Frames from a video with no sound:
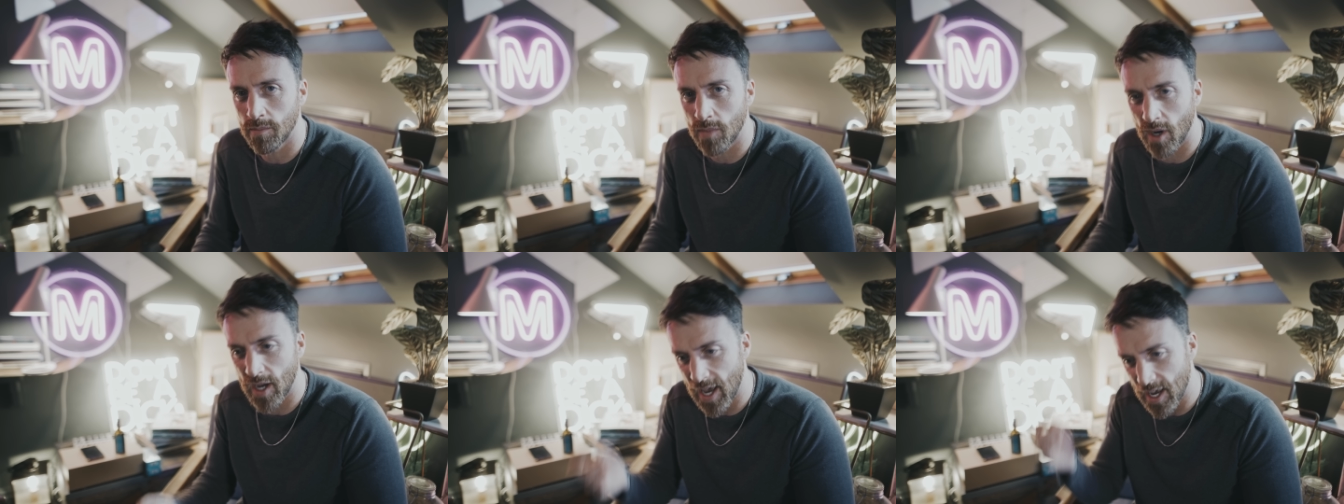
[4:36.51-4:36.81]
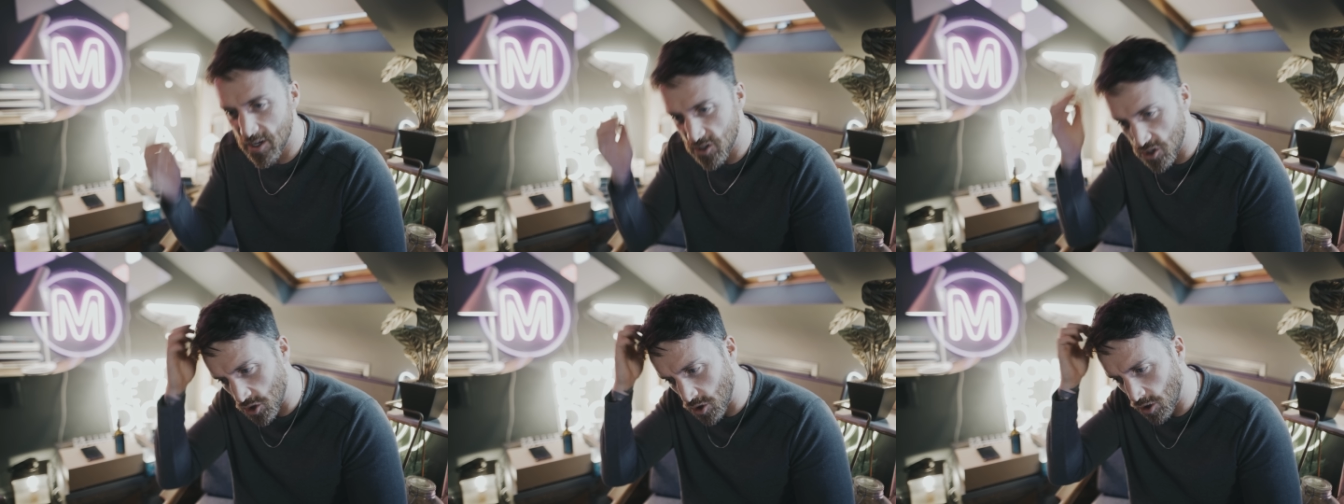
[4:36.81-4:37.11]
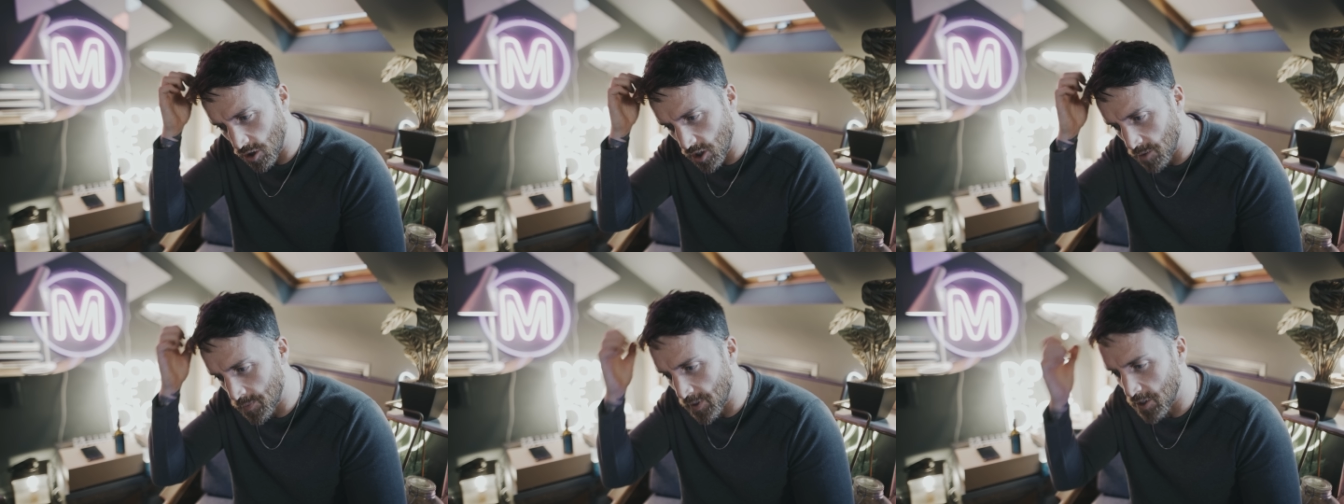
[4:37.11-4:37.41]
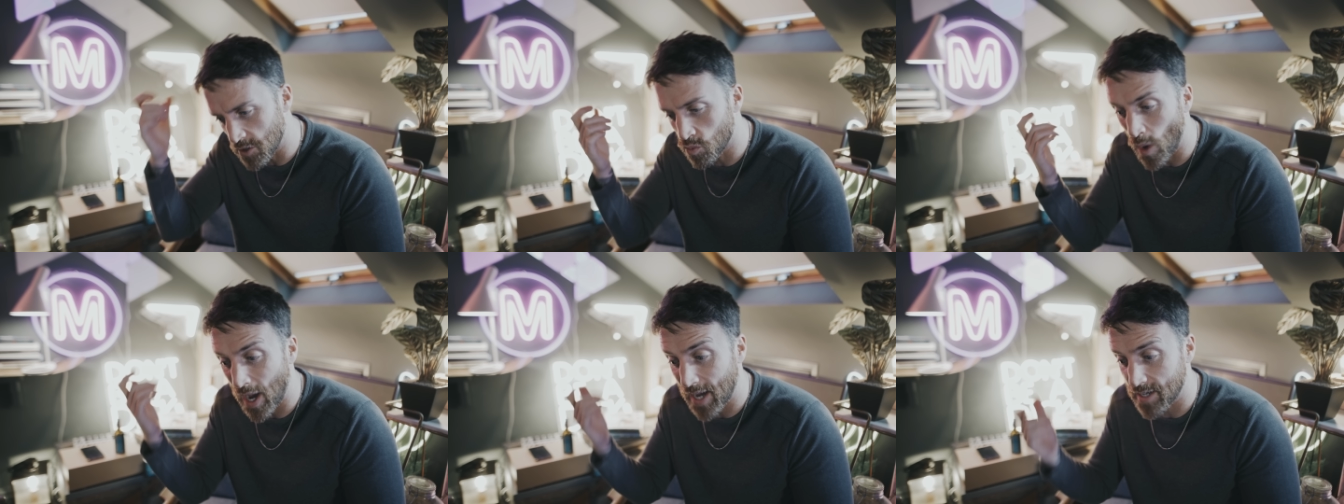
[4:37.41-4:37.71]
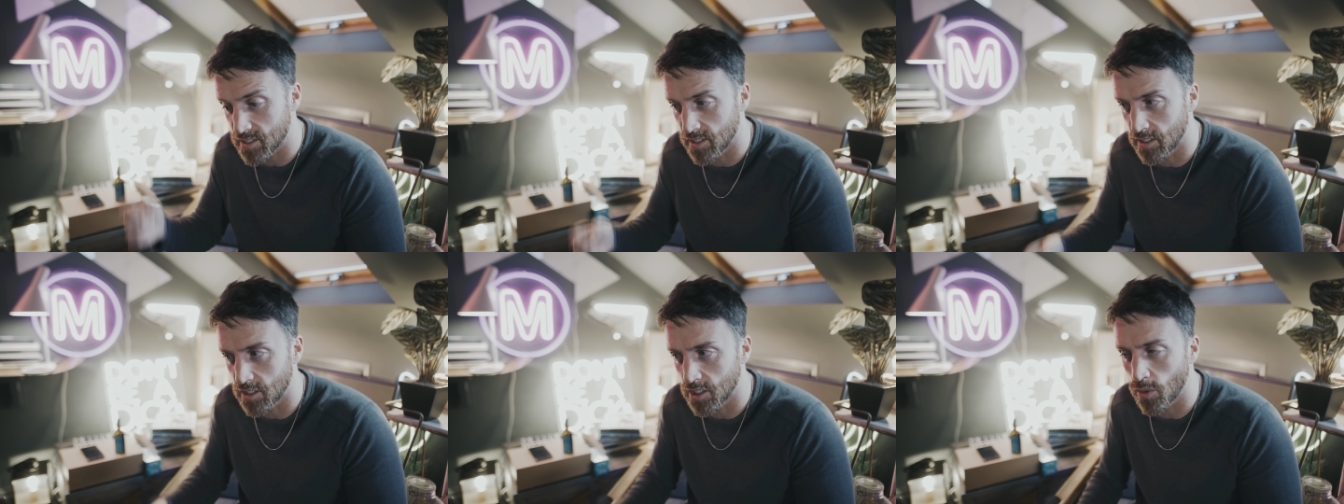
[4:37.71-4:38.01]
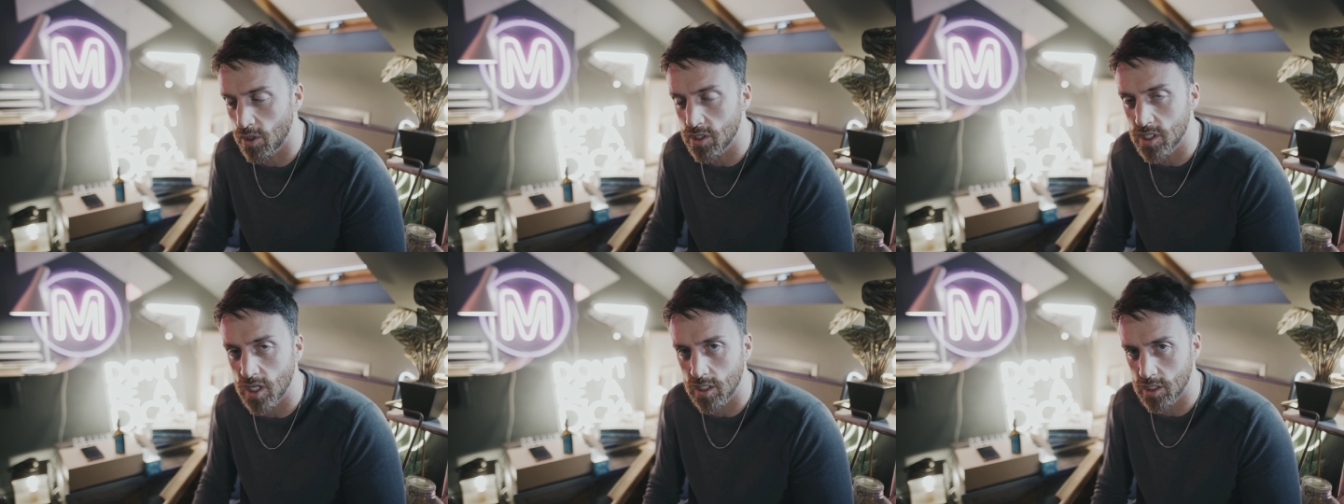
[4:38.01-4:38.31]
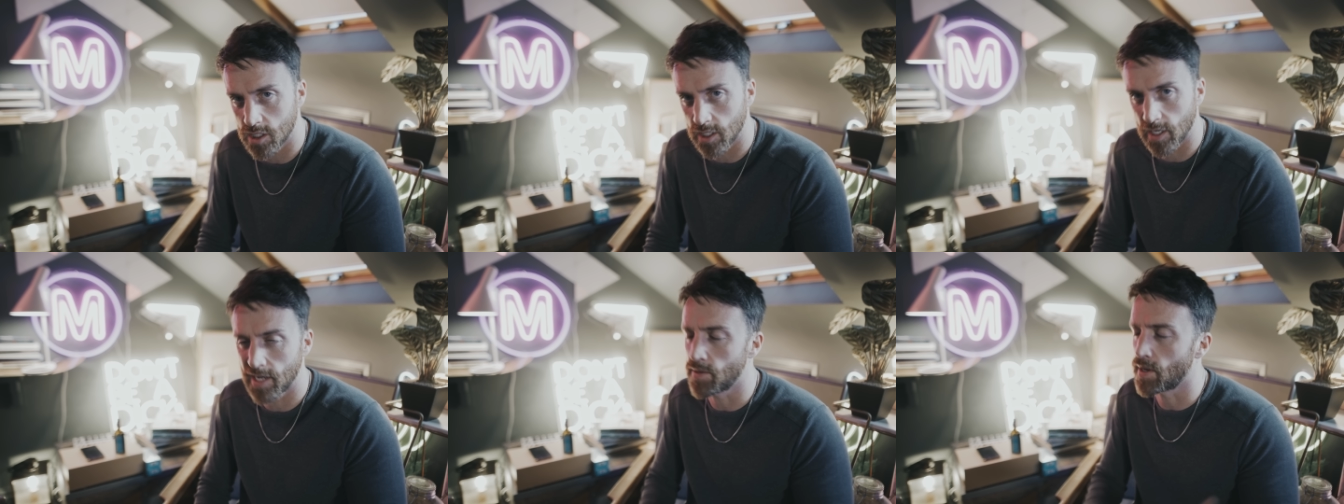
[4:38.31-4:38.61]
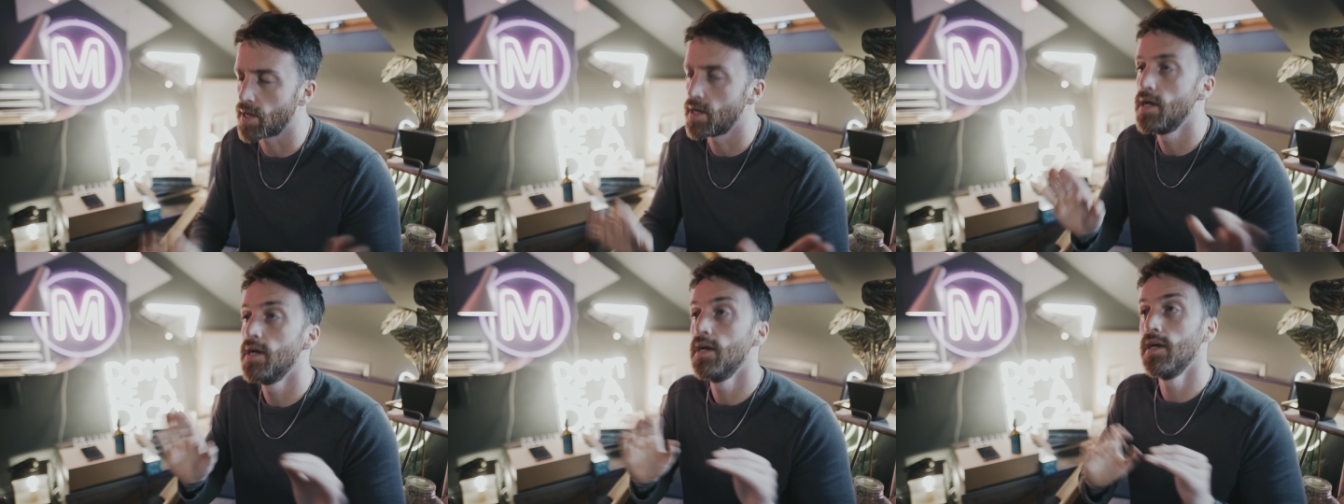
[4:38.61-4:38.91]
My hair's just got a little bit of wax in it. She won't touch it anyway.